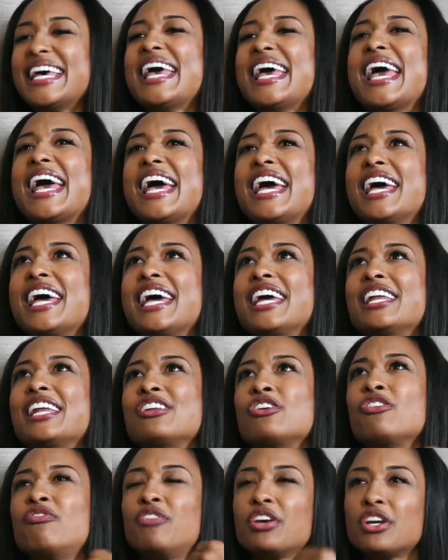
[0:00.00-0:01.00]
and you
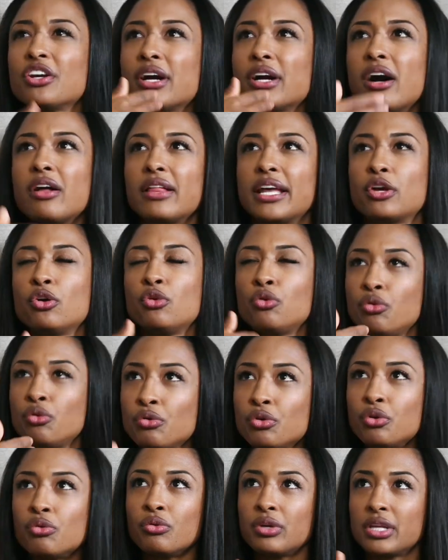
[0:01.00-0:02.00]
figure out like who
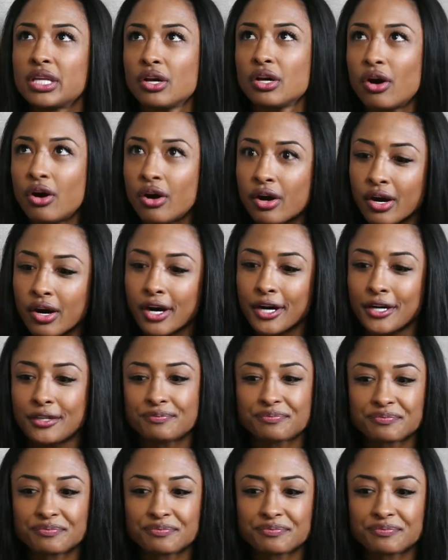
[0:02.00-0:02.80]
you really are.